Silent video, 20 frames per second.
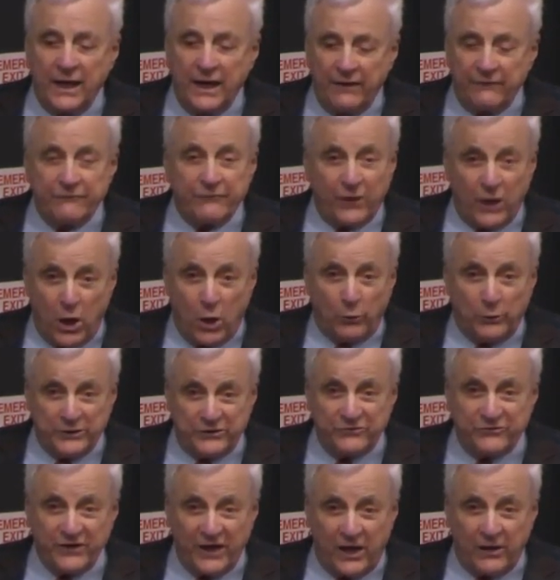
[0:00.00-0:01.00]
flow
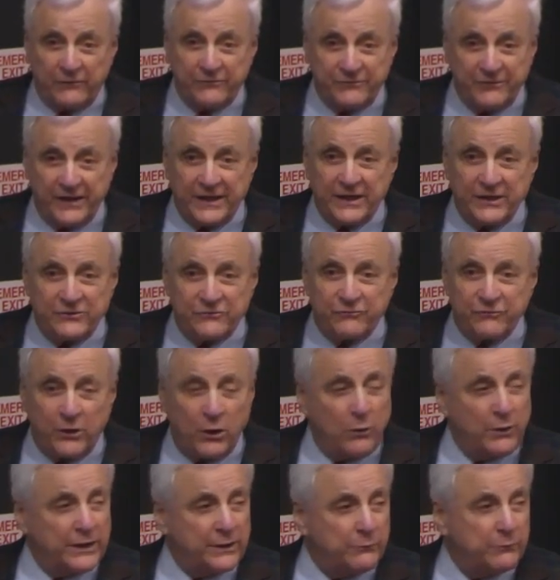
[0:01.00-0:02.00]
itself, and it's
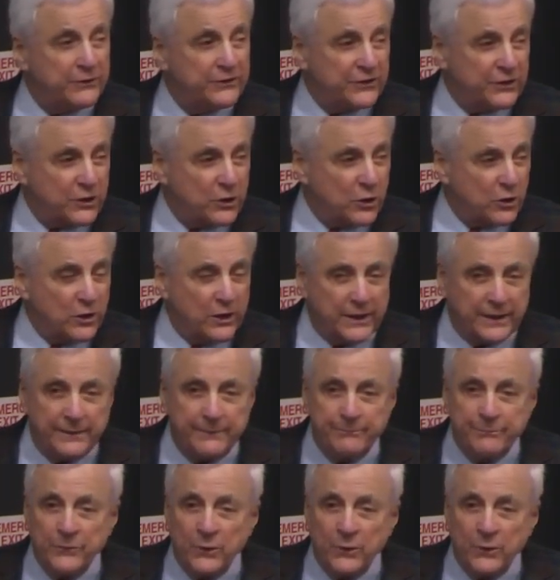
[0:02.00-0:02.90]
flowing with the current